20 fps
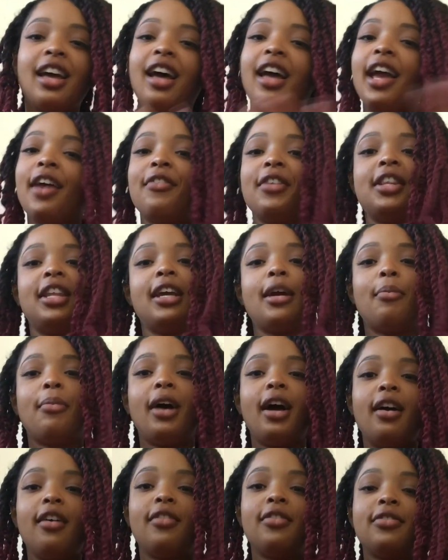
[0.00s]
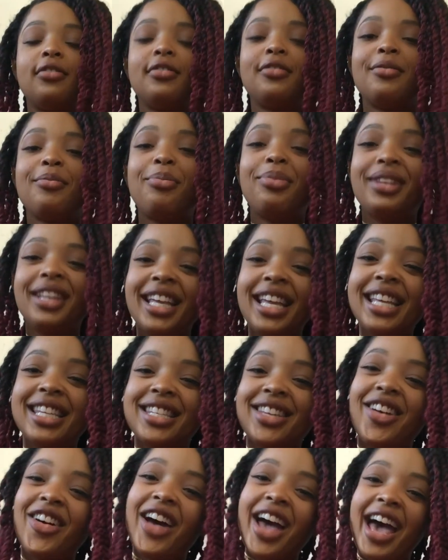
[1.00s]
everything above. Please
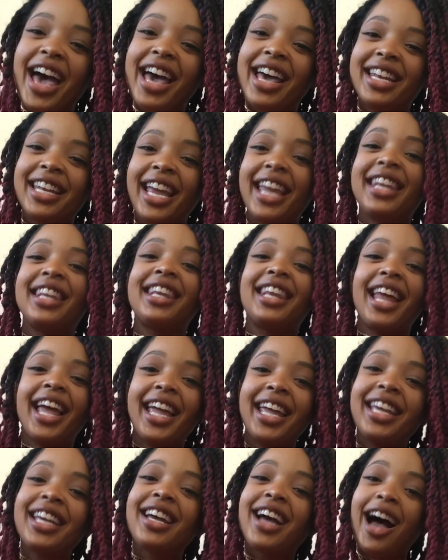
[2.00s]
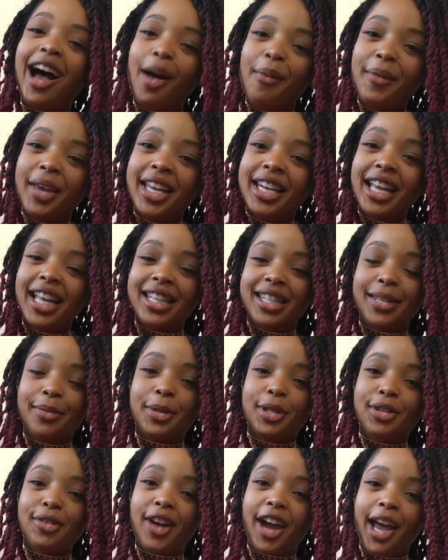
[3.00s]
go ahead and like, comment, and
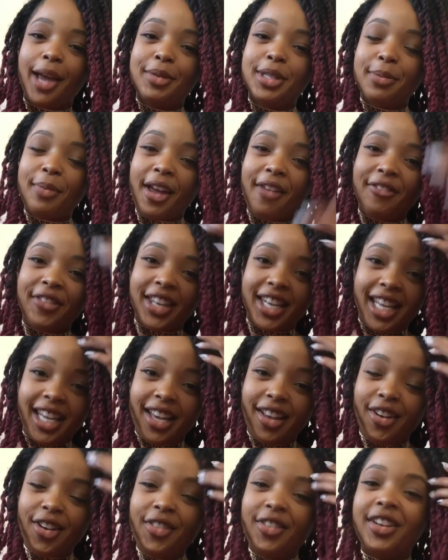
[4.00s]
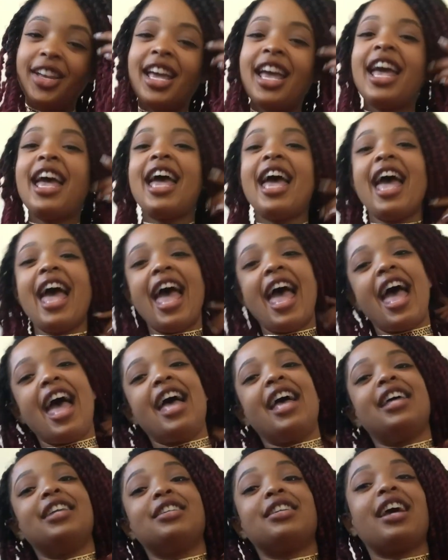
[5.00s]
subscribe to my video.
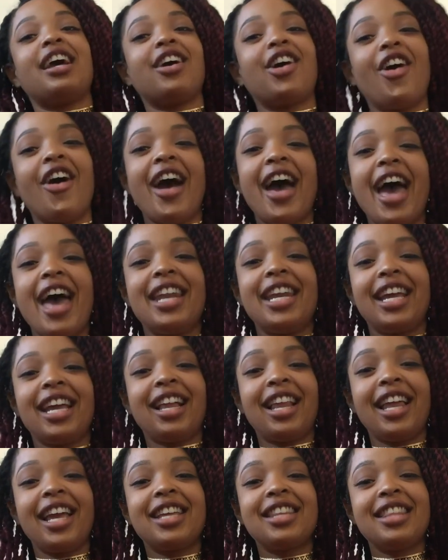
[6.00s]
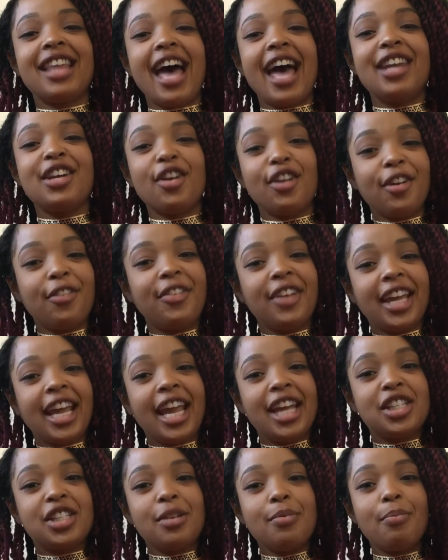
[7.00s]
And go ahead and click that
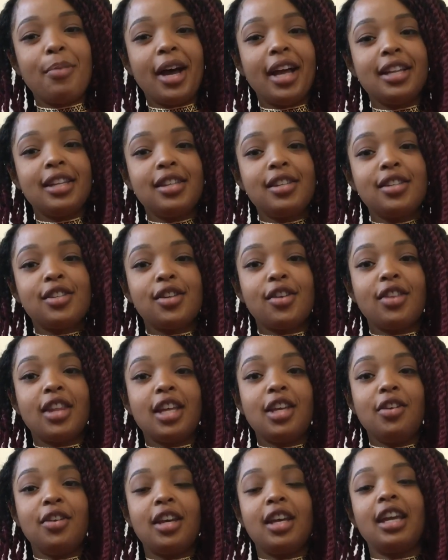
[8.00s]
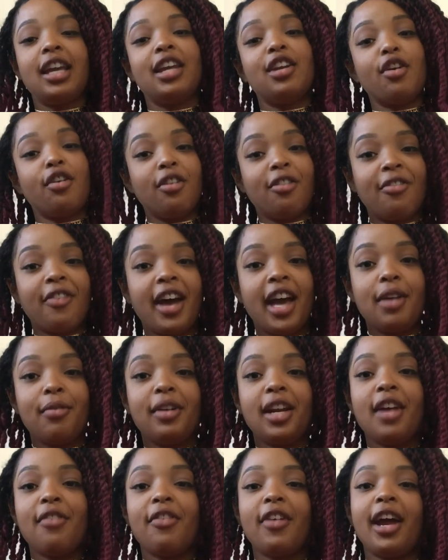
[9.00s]
notification button so that you can get notified
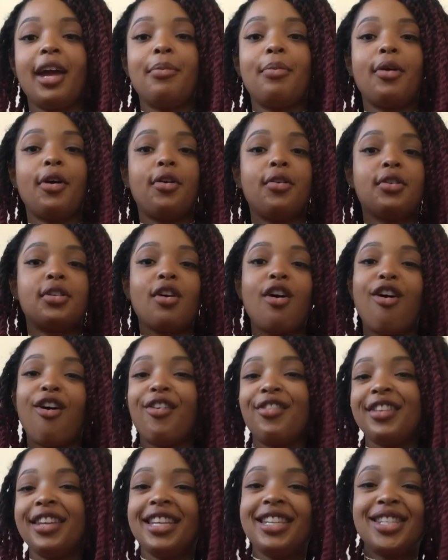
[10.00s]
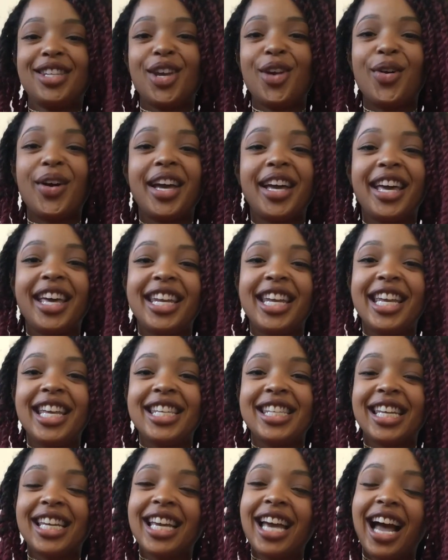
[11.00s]
whenever I post all these yoga goodies
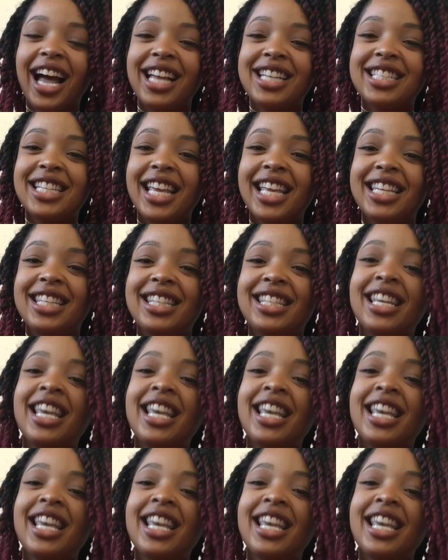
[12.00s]
and content.